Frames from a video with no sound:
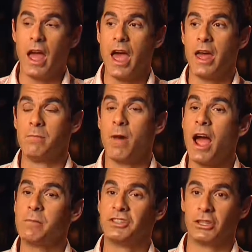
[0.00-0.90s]
And
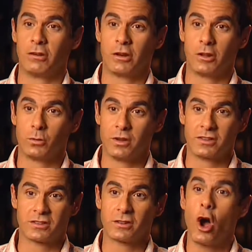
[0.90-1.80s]
my material
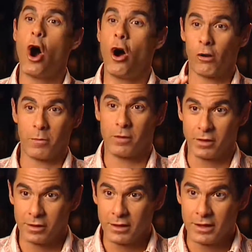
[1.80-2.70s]
was horrible,